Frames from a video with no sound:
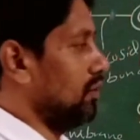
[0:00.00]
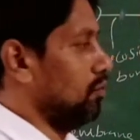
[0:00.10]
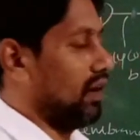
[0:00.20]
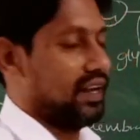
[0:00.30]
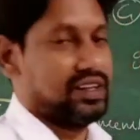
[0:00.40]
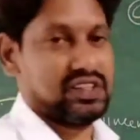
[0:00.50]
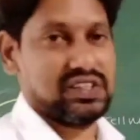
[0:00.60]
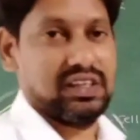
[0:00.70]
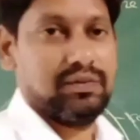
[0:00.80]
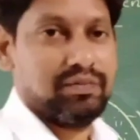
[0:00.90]
it breaks.
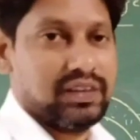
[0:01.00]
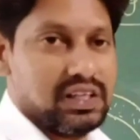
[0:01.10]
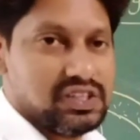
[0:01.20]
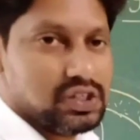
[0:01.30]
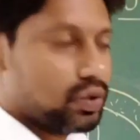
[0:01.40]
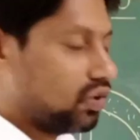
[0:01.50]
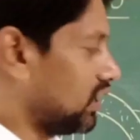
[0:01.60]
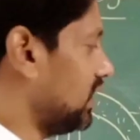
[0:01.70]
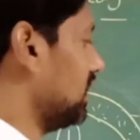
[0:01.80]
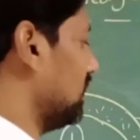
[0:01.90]
Is it
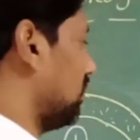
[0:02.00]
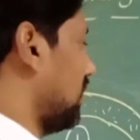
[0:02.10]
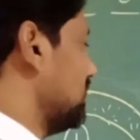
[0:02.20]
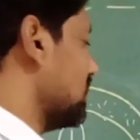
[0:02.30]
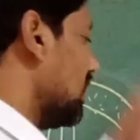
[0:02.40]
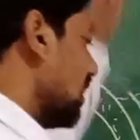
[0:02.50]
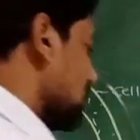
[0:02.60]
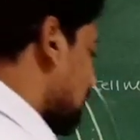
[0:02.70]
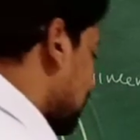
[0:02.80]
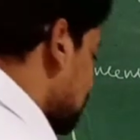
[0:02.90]
okay? Right.
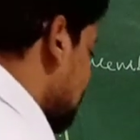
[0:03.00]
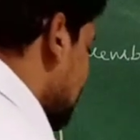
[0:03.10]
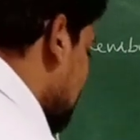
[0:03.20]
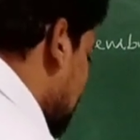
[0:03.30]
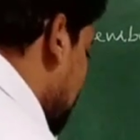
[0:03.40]
Sir, I am taking a